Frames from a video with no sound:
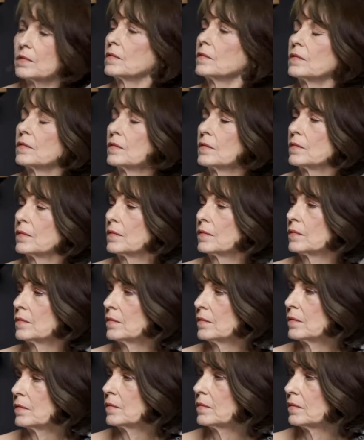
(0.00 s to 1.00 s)

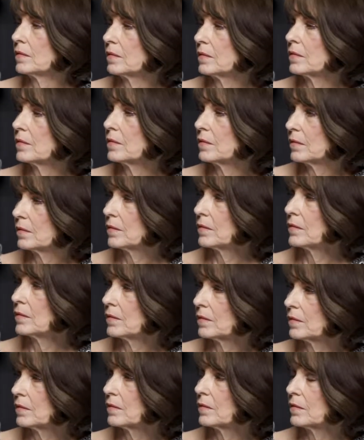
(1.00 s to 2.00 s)

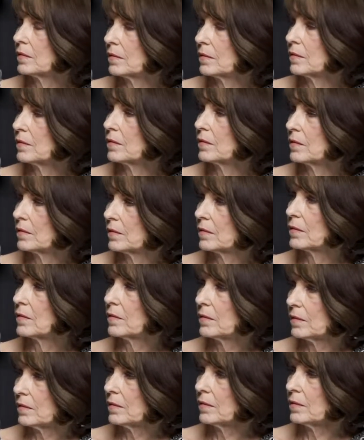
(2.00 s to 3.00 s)

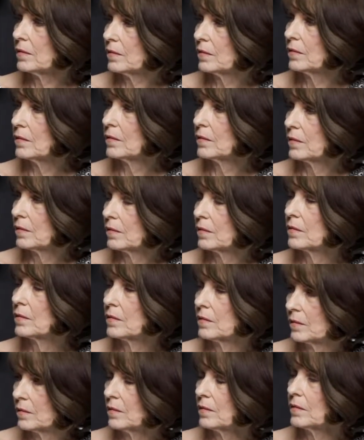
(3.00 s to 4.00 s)

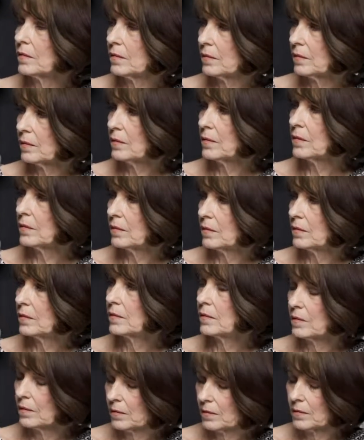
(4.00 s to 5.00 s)

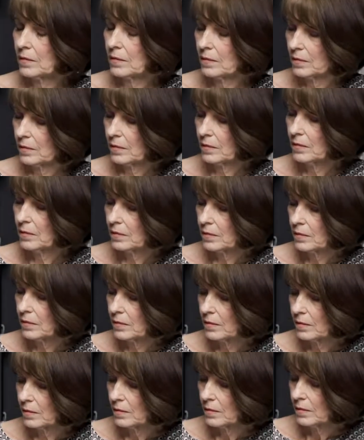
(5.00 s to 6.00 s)

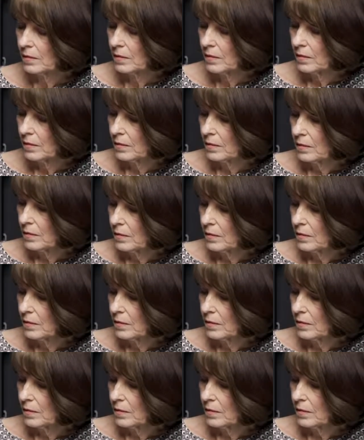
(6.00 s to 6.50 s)
This person isn't speaking.